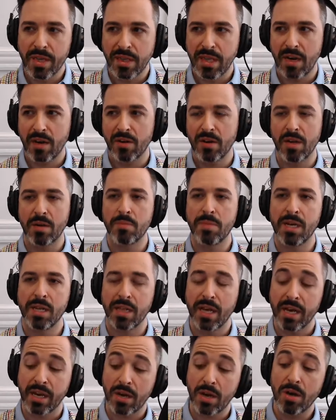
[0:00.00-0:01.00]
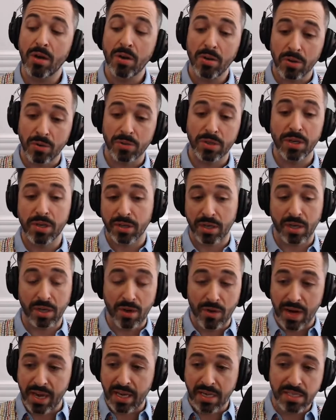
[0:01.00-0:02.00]
in there and be like, oh, look, you
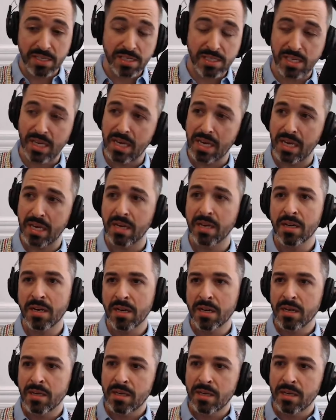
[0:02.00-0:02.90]
know, I can see